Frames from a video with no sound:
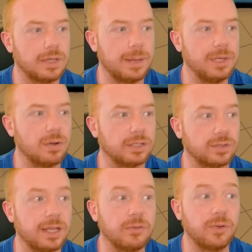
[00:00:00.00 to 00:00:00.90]
That'd be cool.
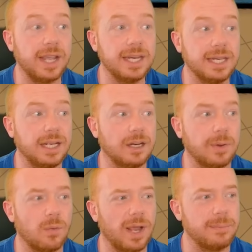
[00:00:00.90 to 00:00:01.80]
So I can fight in here,
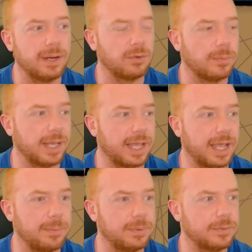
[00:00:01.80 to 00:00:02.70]
but white might roll my
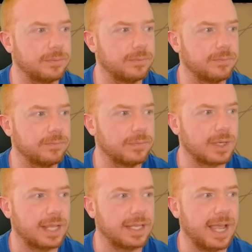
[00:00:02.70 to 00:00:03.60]
cap.
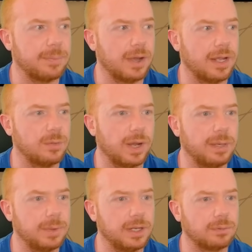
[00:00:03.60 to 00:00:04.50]
I can cap behind
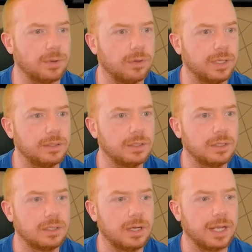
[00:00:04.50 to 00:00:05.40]
white, but he'll roll it.
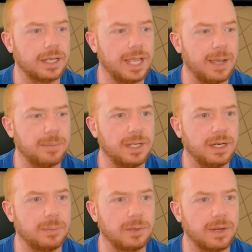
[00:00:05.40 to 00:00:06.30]
I could cap
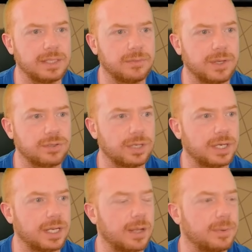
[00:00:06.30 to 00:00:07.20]
here, but red's eventually
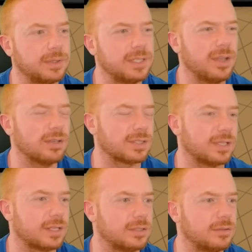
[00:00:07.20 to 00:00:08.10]
going to get up here. This all
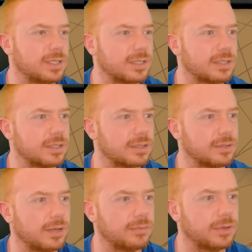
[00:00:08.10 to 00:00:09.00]
sucks, dude. This is
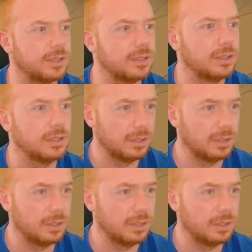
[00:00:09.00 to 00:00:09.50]
just not fun.